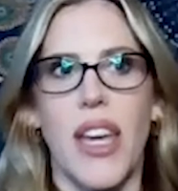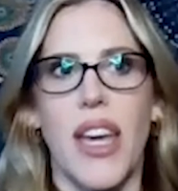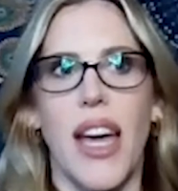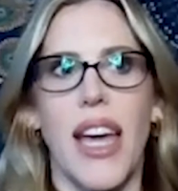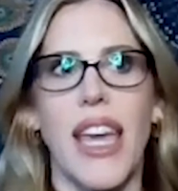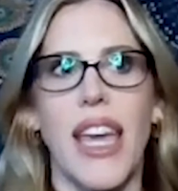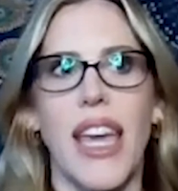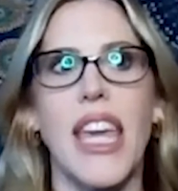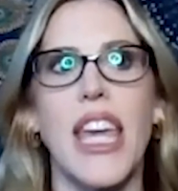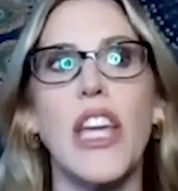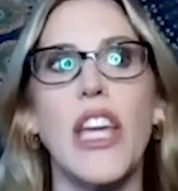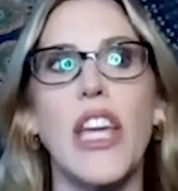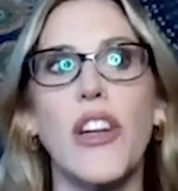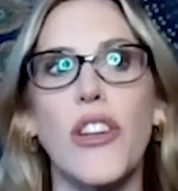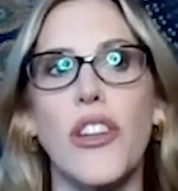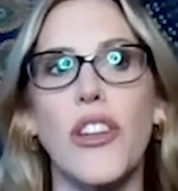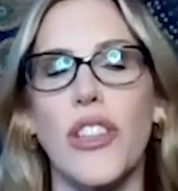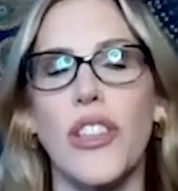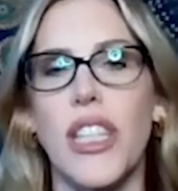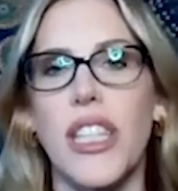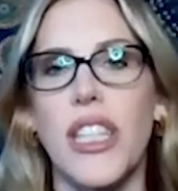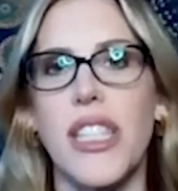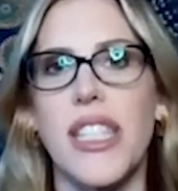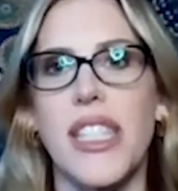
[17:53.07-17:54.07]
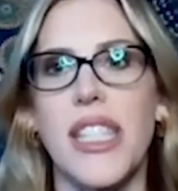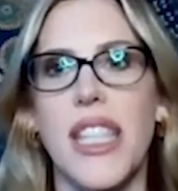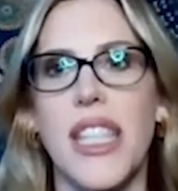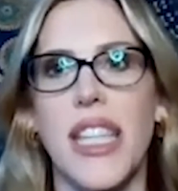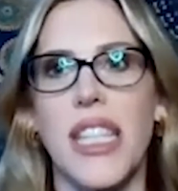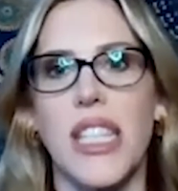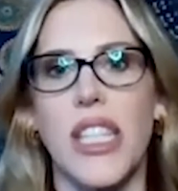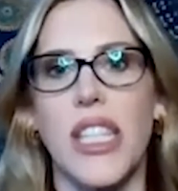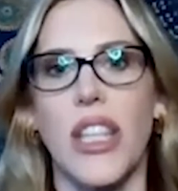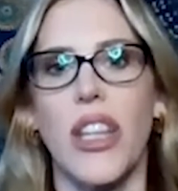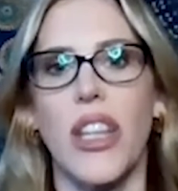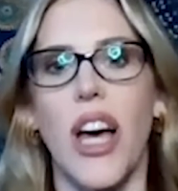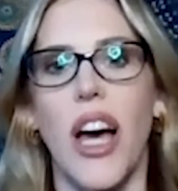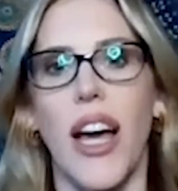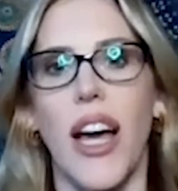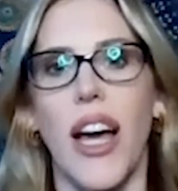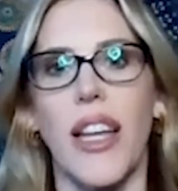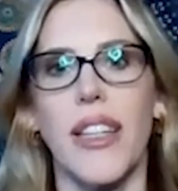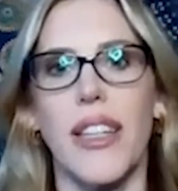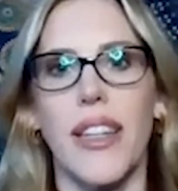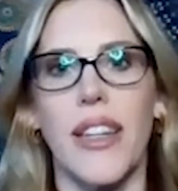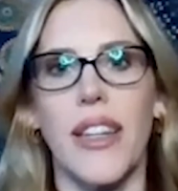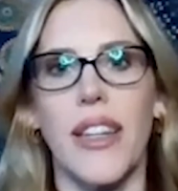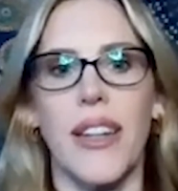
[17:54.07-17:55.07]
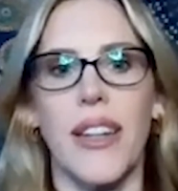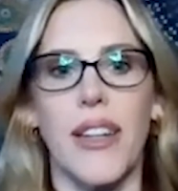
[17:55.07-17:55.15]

I hear these things a lot.